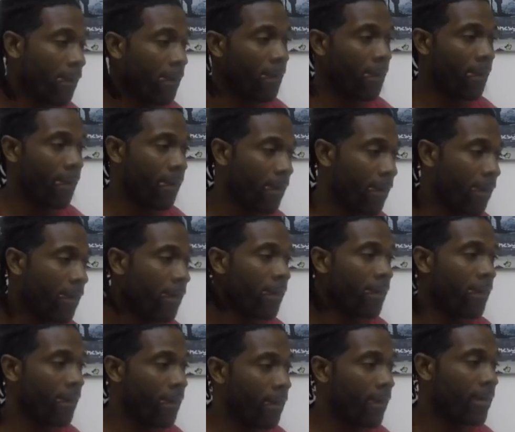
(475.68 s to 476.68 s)

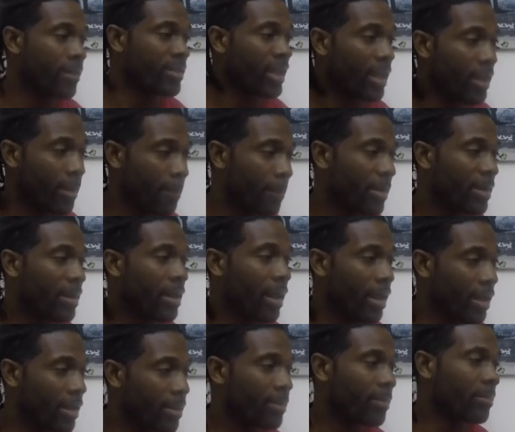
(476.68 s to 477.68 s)
I want you to
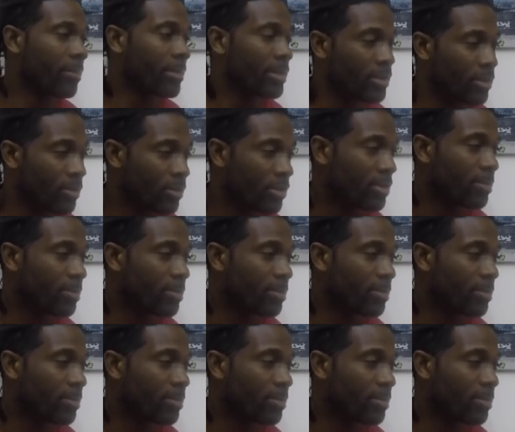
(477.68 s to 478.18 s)
put it out.